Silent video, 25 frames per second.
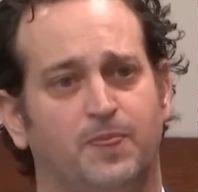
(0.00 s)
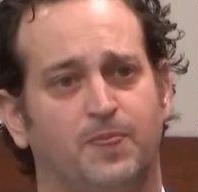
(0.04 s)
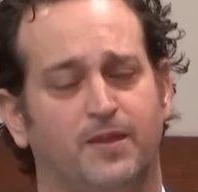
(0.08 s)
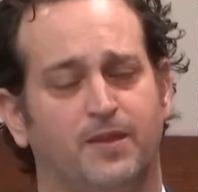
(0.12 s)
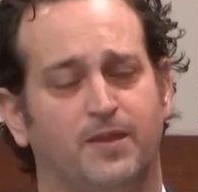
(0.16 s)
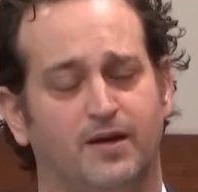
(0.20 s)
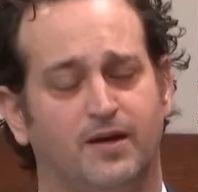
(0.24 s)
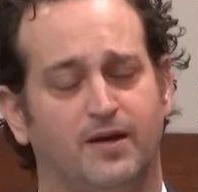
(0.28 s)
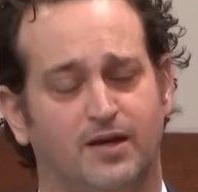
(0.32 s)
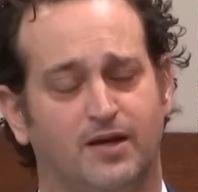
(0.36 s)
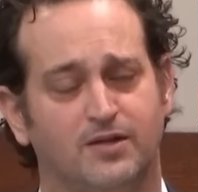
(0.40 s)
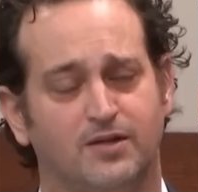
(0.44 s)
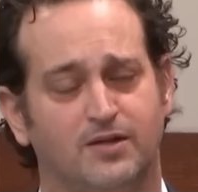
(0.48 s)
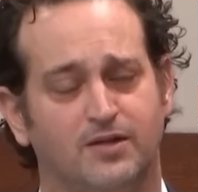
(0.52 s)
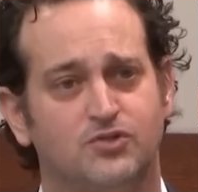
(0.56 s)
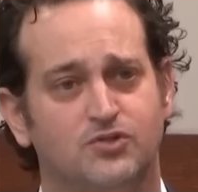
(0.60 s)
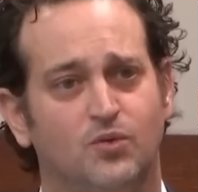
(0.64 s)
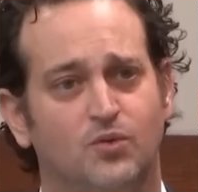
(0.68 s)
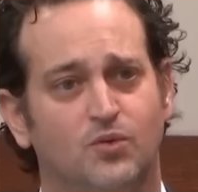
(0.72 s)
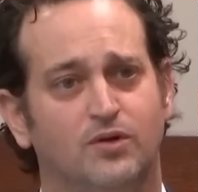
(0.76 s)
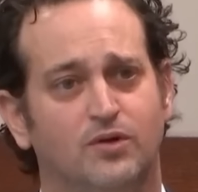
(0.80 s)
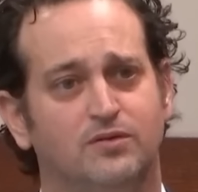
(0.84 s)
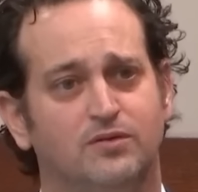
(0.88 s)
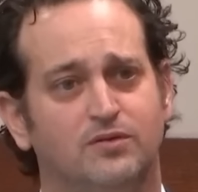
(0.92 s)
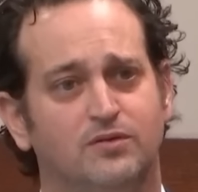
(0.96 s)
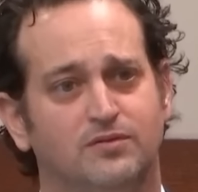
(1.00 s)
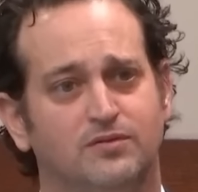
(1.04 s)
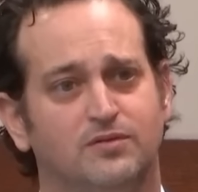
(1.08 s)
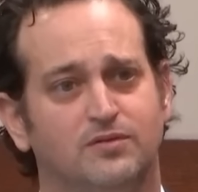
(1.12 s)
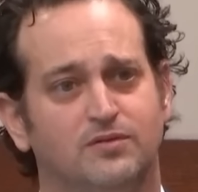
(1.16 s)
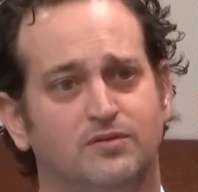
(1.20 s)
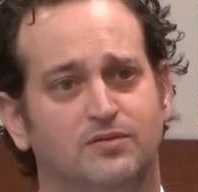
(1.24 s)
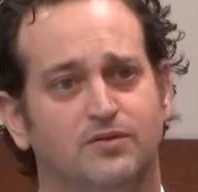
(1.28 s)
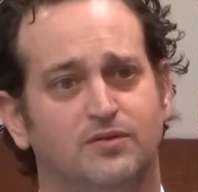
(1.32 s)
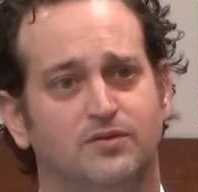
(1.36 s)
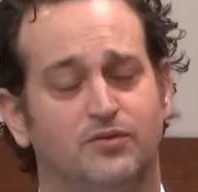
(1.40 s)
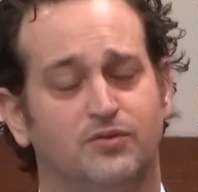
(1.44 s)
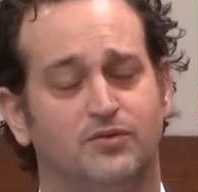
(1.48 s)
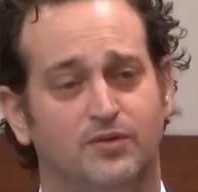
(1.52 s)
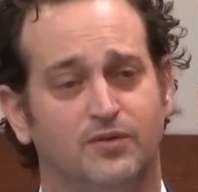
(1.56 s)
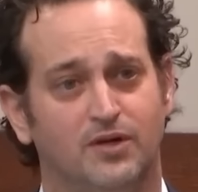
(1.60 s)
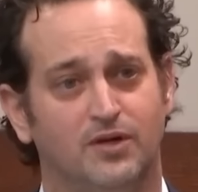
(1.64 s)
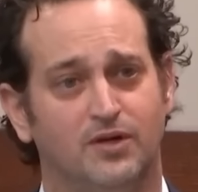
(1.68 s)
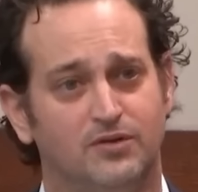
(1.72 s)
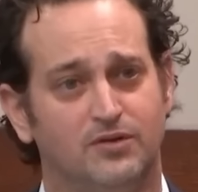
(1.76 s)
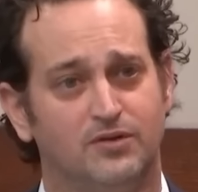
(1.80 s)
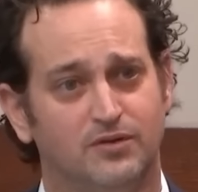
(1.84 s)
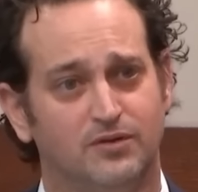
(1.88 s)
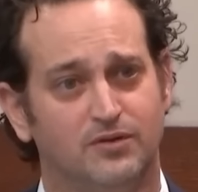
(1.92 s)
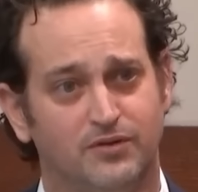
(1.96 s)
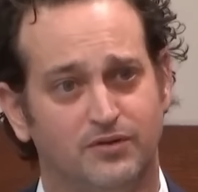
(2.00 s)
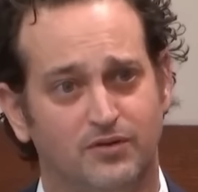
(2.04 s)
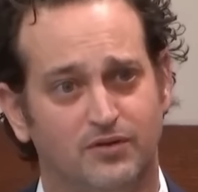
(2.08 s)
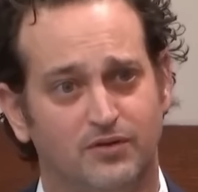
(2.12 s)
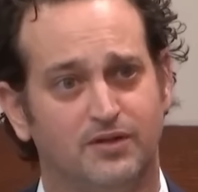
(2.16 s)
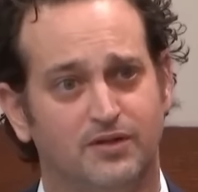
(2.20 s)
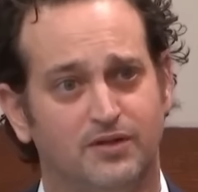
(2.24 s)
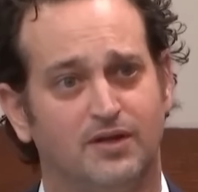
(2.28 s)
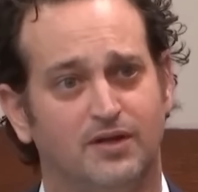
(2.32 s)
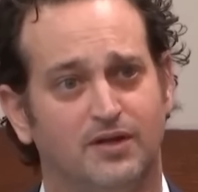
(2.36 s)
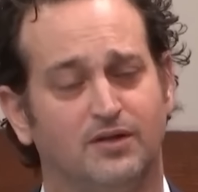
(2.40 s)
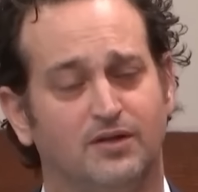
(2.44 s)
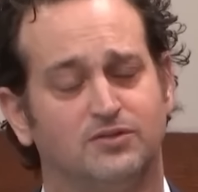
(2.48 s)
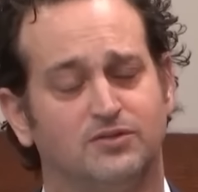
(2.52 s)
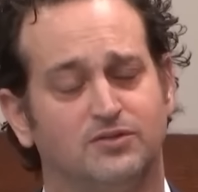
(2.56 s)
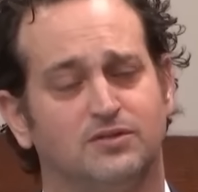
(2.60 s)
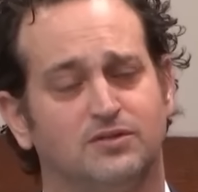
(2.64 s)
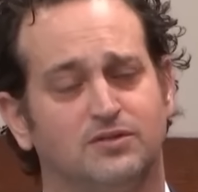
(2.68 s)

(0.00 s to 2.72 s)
I got extorted for $330,000.